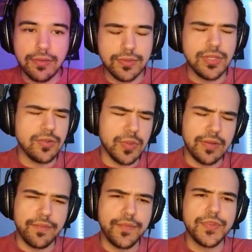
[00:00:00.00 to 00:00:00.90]
Excuse
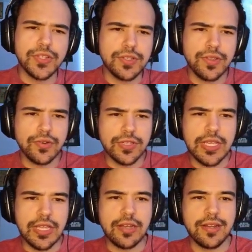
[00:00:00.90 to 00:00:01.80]
me, just
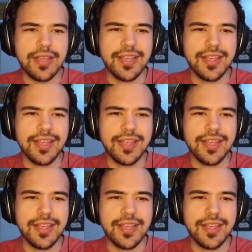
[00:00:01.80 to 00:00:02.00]
13.